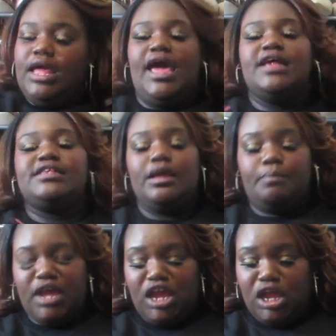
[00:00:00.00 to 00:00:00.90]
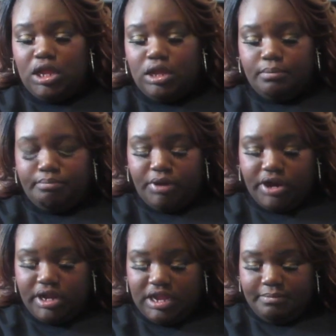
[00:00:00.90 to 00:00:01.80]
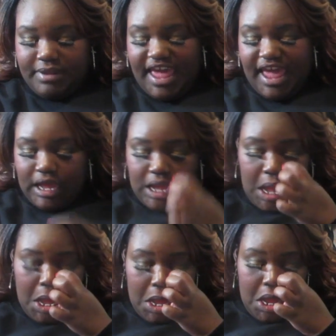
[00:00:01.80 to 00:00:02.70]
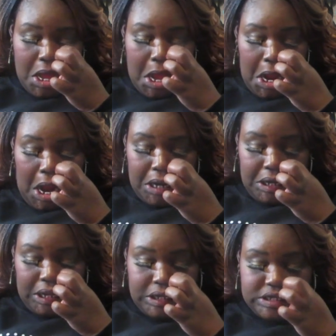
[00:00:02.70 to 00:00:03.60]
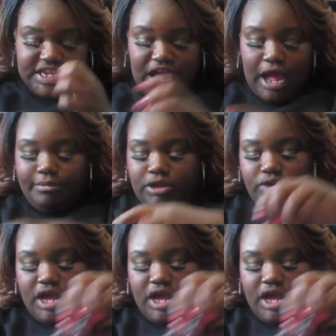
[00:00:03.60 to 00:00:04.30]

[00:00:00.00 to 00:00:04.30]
it has like pink, burgundy, black, kind of like a sky blue